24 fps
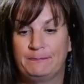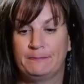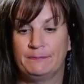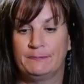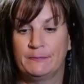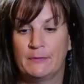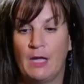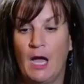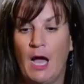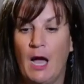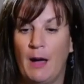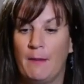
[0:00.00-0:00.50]

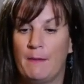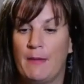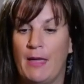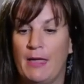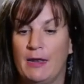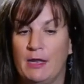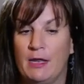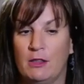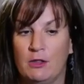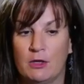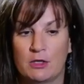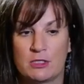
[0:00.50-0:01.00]

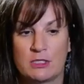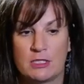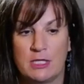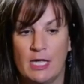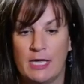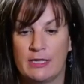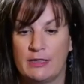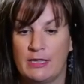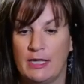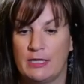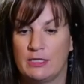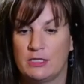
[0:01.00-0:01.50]
And it looks
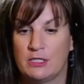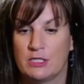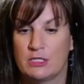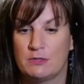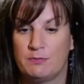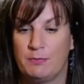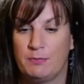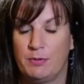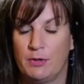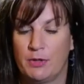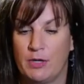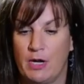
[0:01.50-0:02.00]
like they
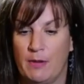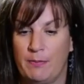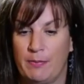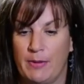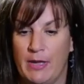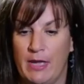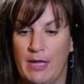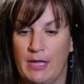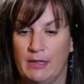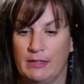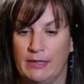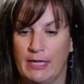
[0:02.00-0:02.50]
just put up
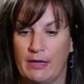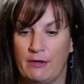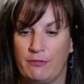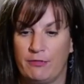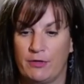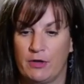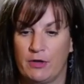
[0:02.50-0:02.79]
a link for you